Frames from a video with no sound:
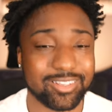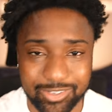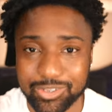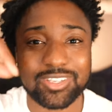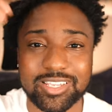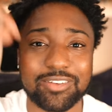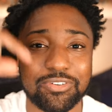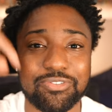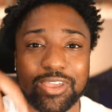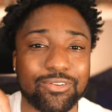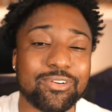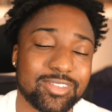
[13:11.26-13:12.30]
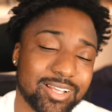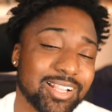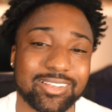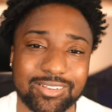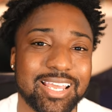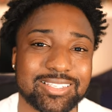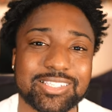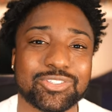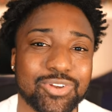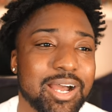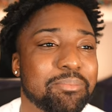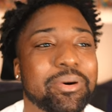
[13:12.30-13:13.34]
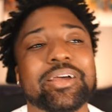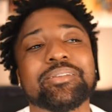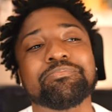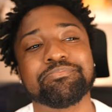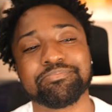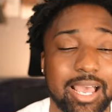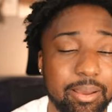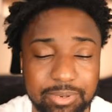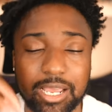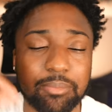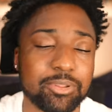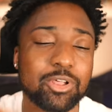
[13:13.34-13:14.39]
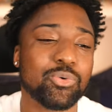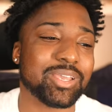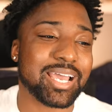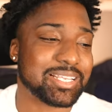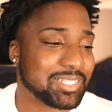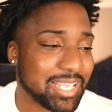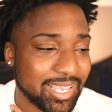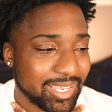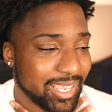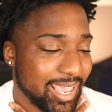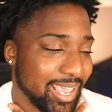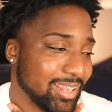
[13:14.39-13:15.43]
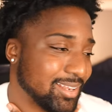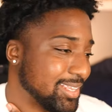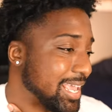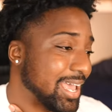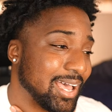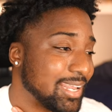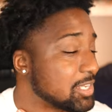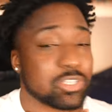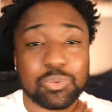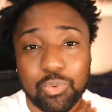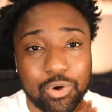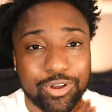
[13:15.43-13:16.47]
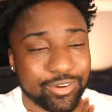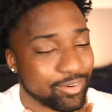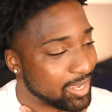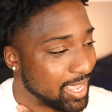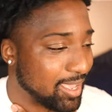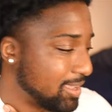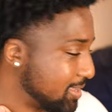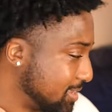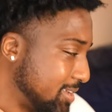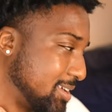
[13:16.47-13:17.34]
Do yourself a favor, click on that subscribe button. Comment down below what you guys think. And yeah, I need some water. I